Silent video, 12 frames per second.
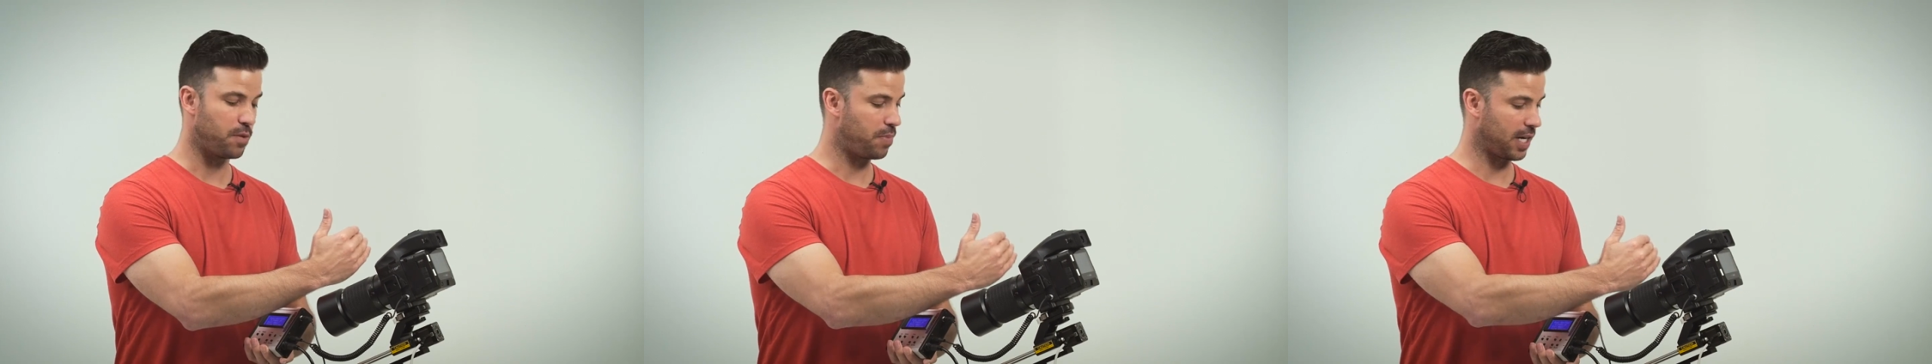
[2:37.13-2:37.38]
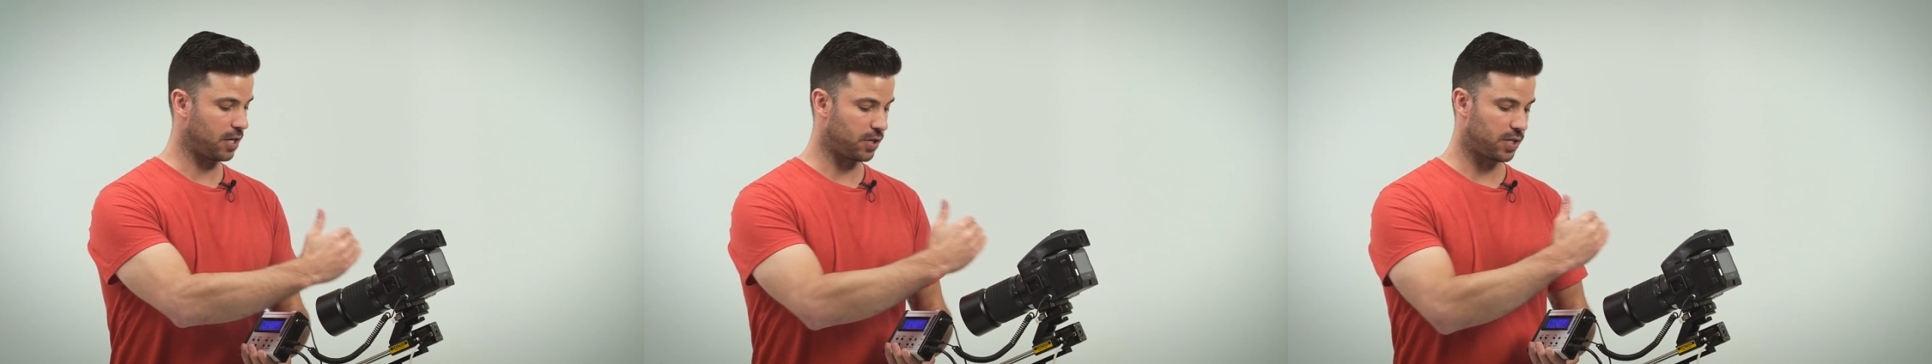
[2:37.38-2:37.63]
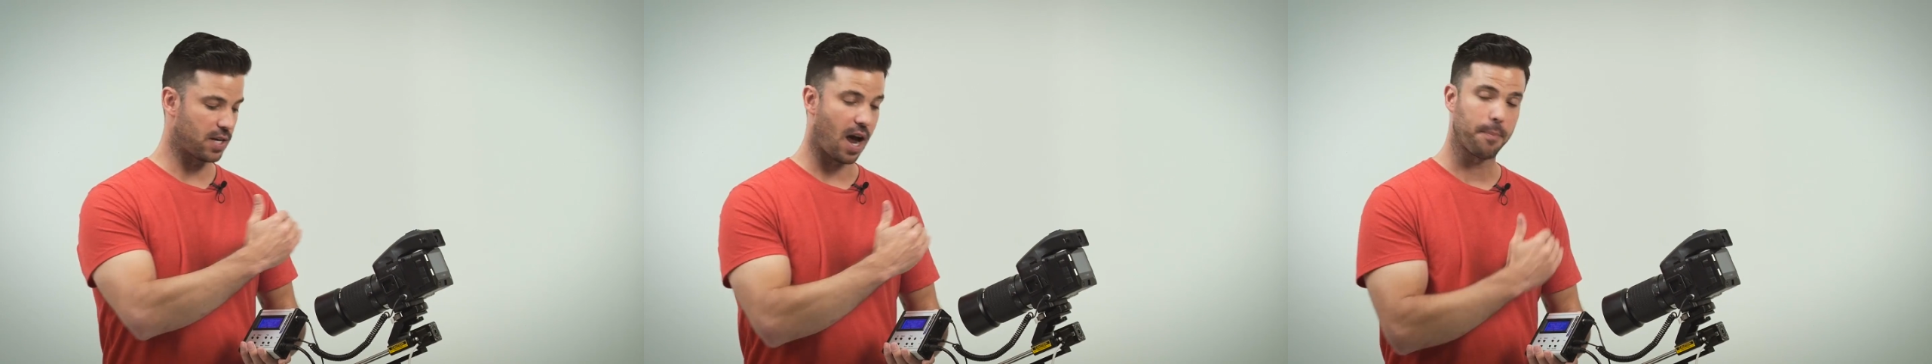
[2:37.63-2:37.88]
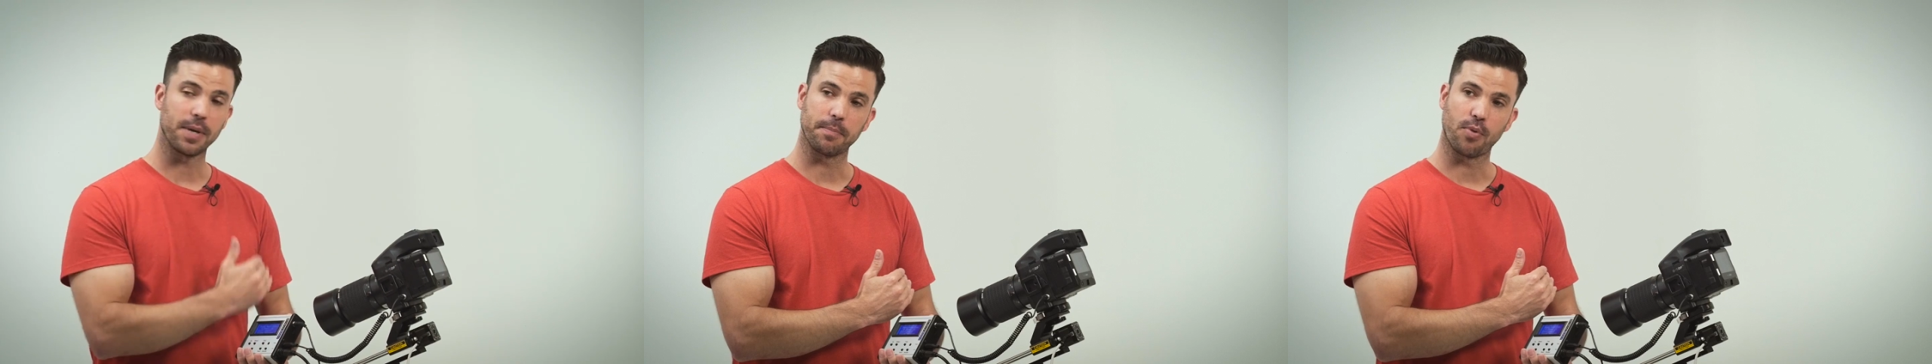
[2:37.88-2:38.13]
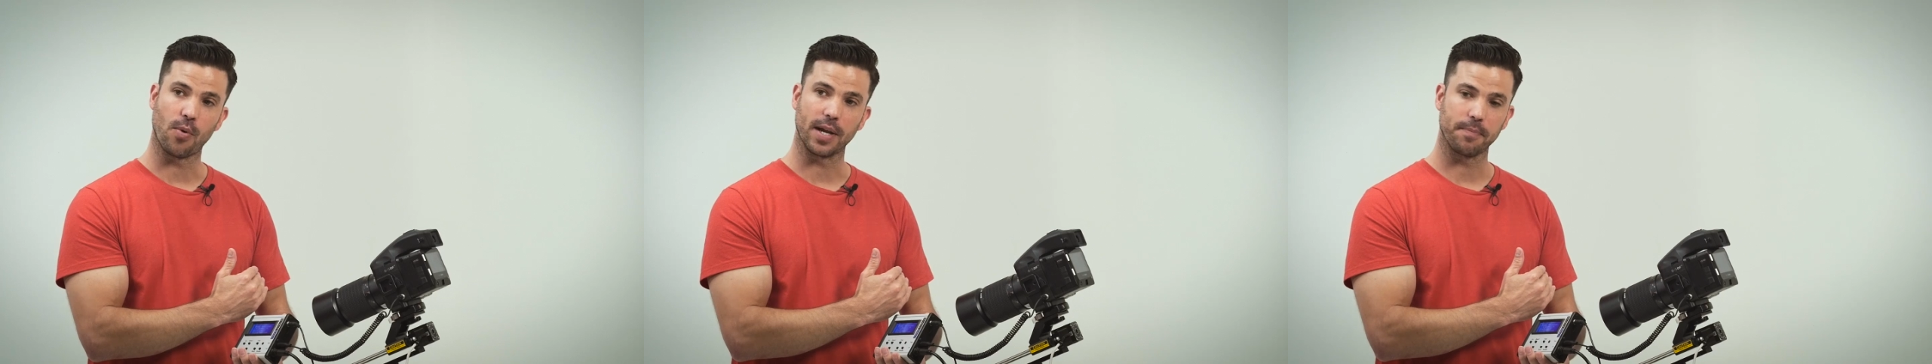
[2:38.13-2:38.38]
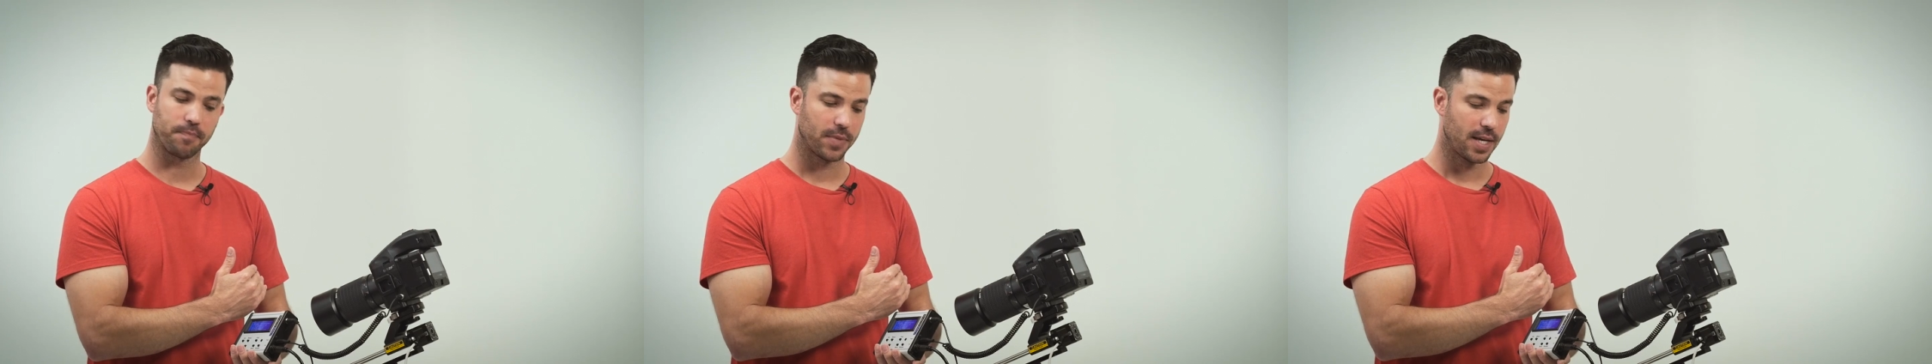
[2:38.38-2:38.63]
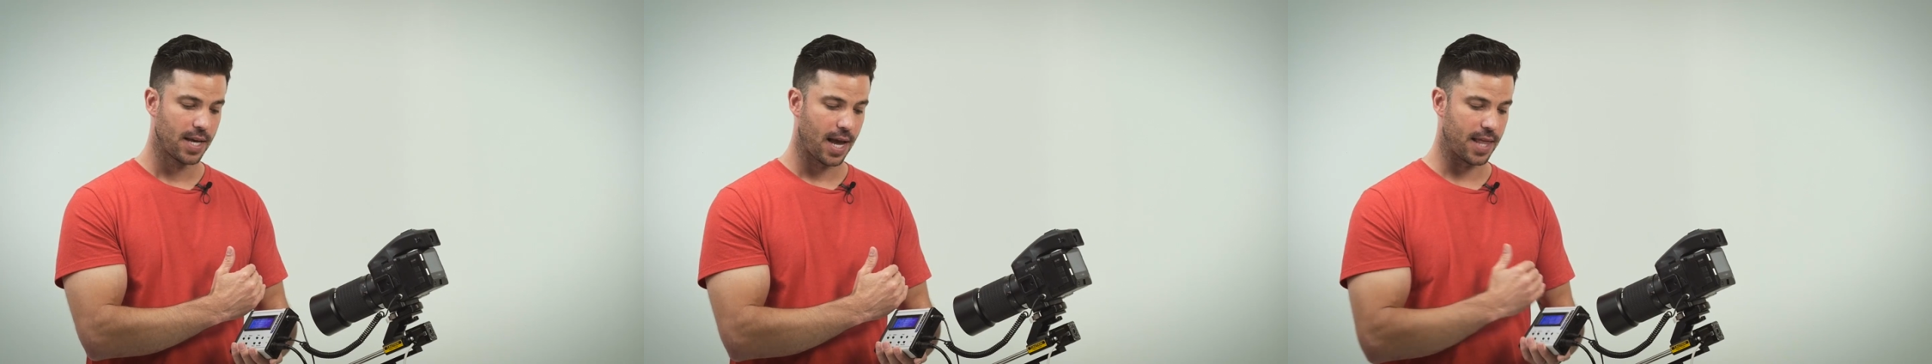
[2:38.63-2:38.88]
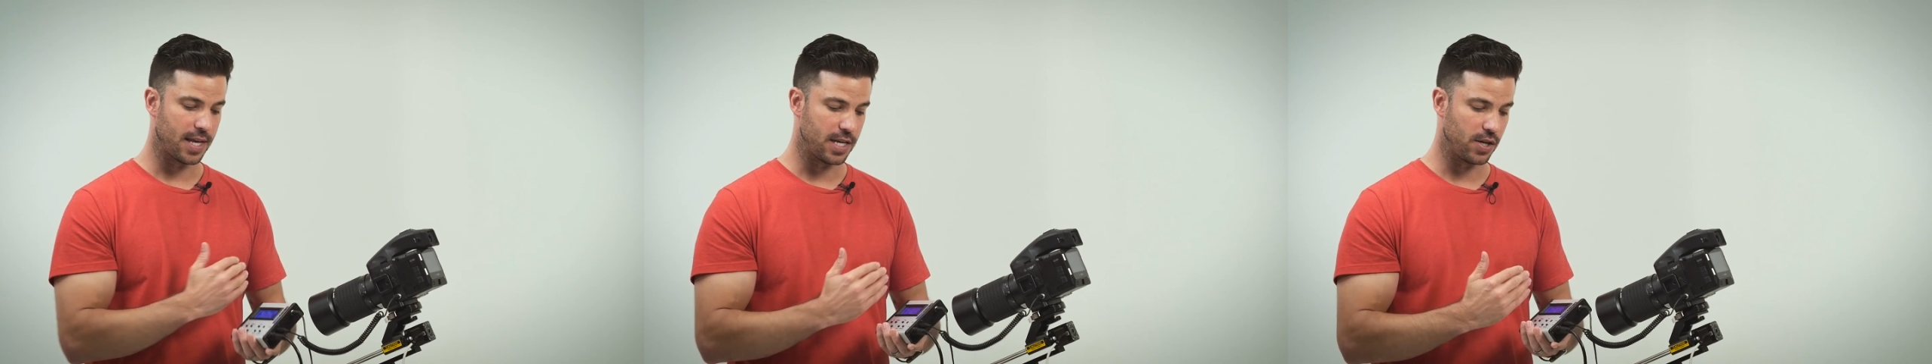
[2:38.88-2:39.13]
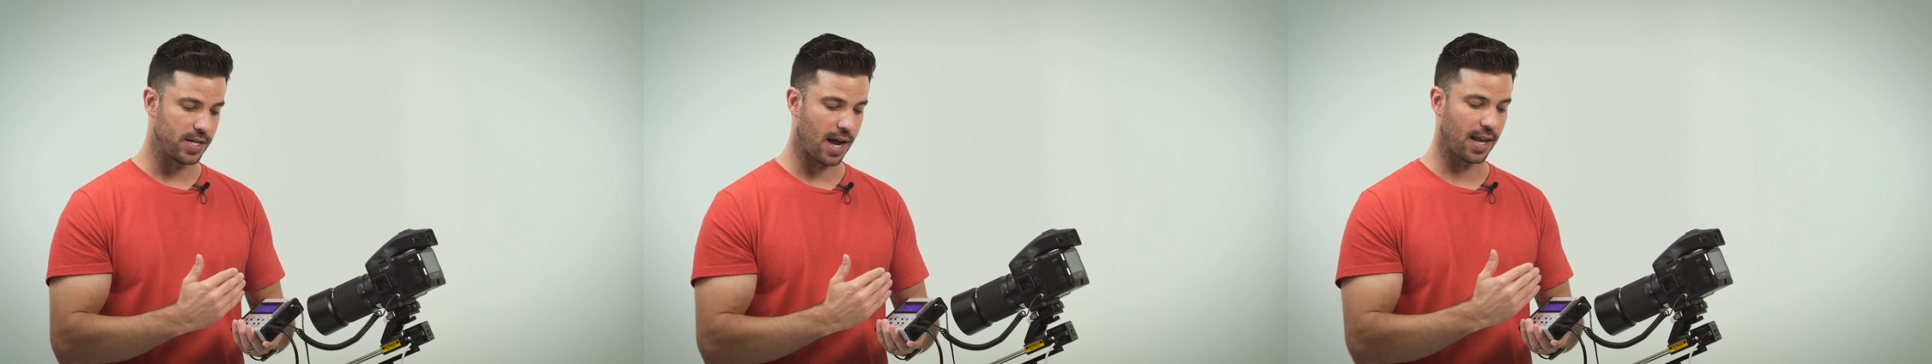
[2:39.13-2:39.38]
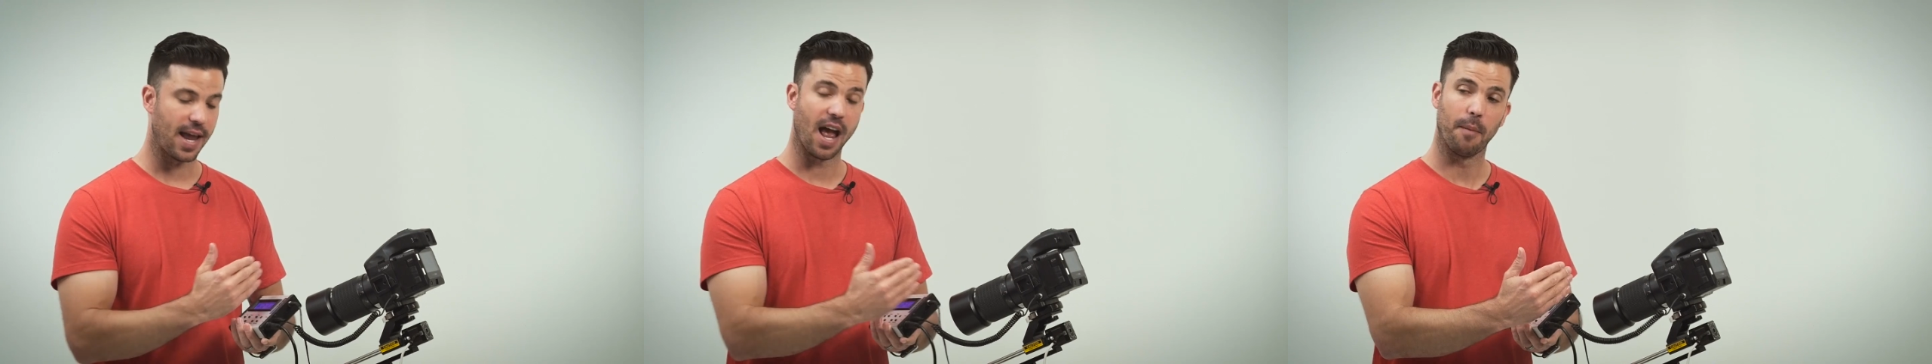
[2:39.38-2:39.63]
you pick your stopping point, and then you tell